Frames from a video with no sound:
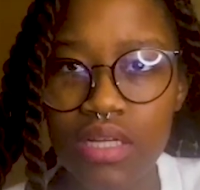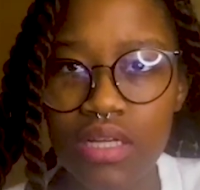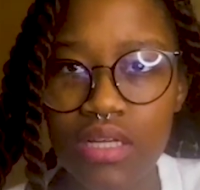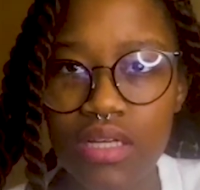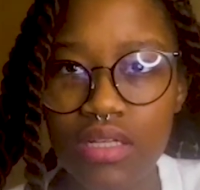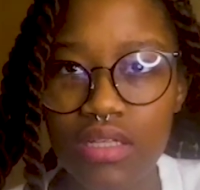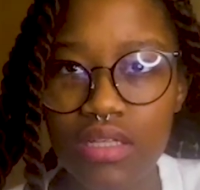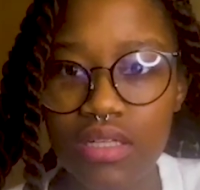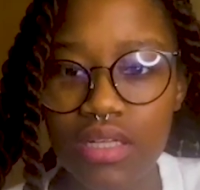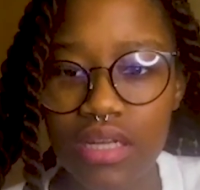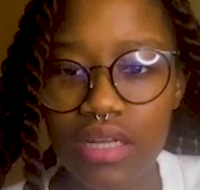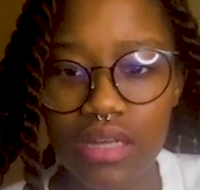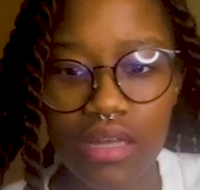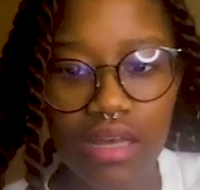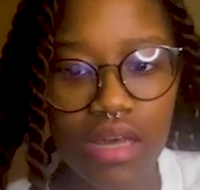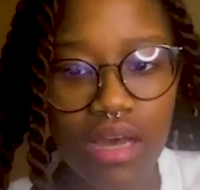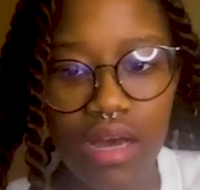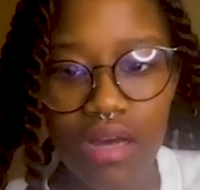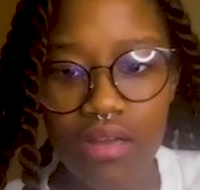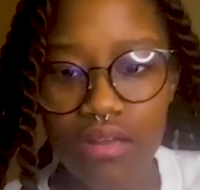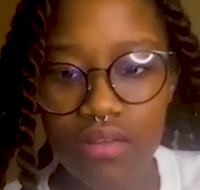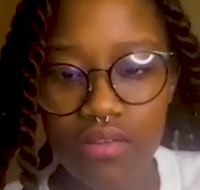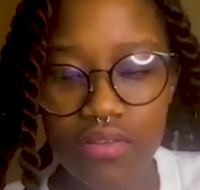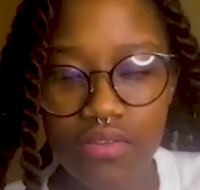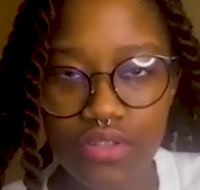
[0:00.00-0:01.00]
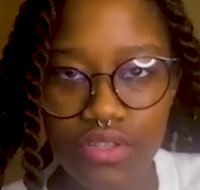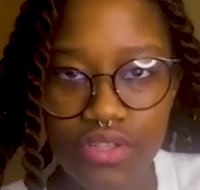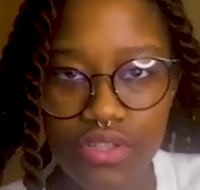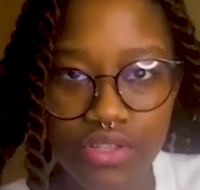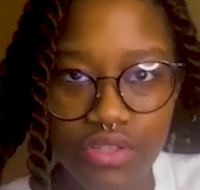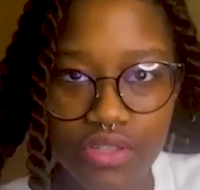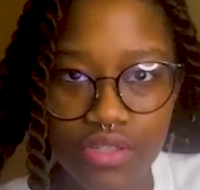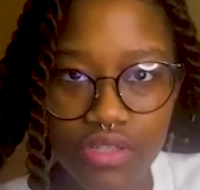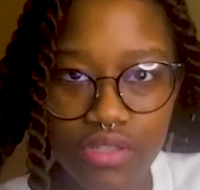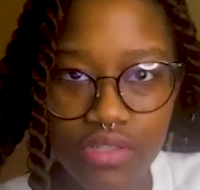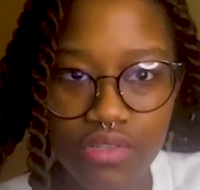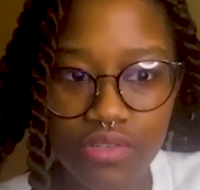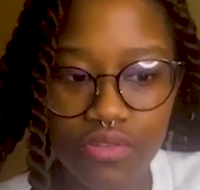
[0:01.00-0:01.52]
There's
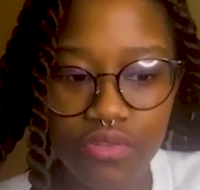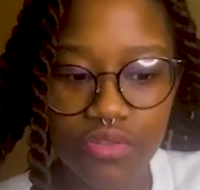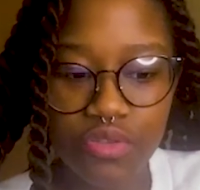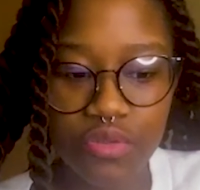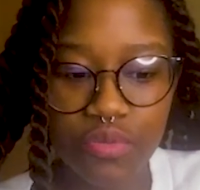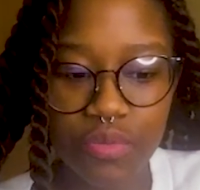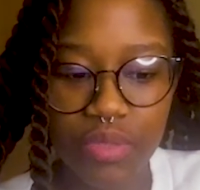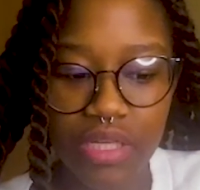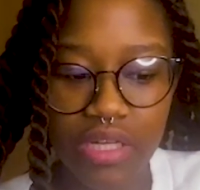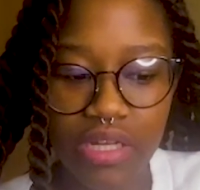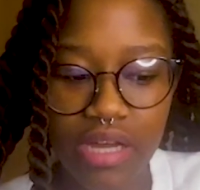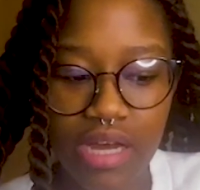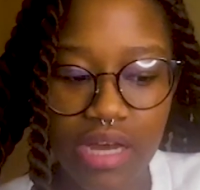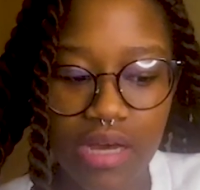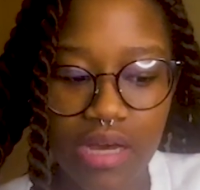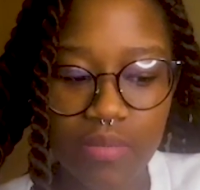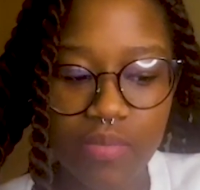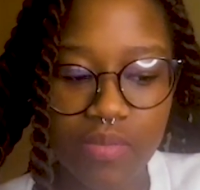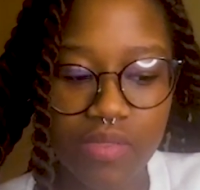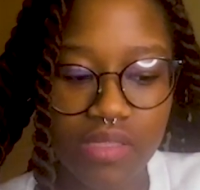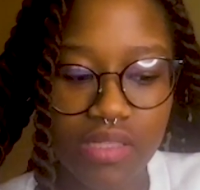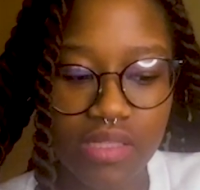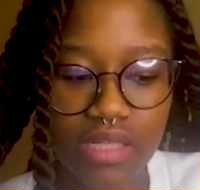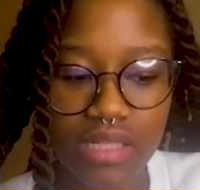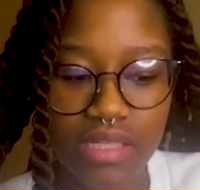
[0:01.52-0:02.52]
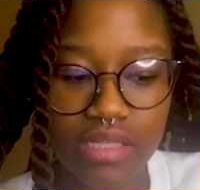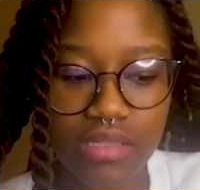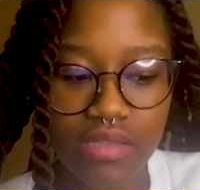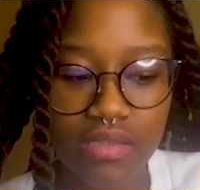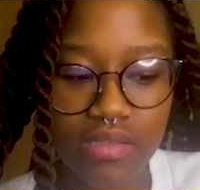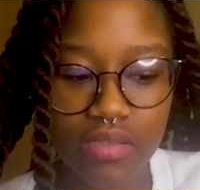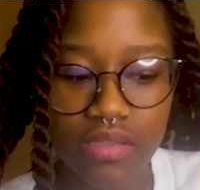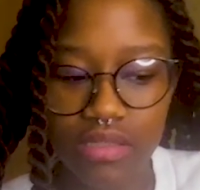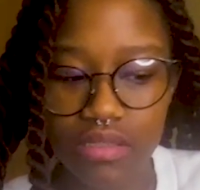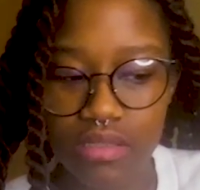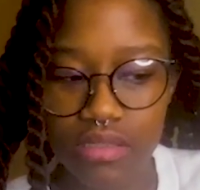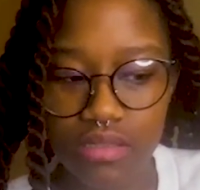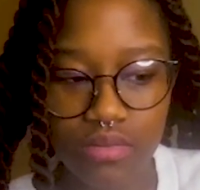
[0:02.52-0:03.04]
certain social media apps that I
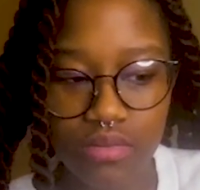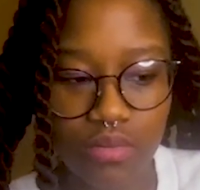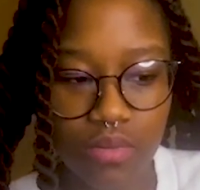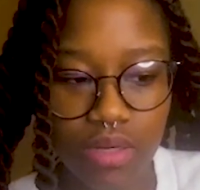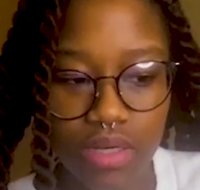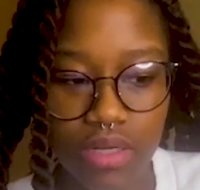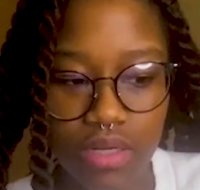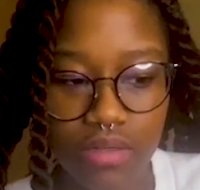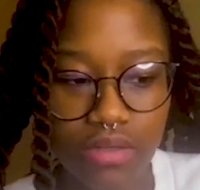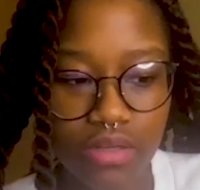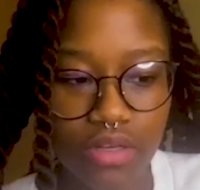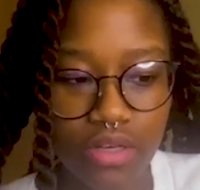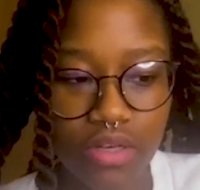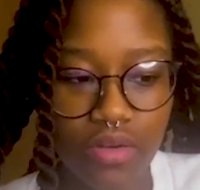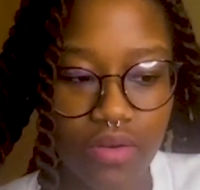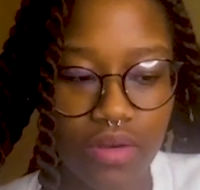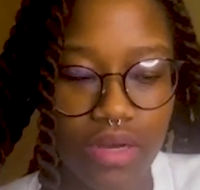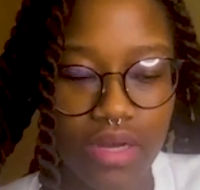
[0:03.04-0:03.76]
deleted a while ago.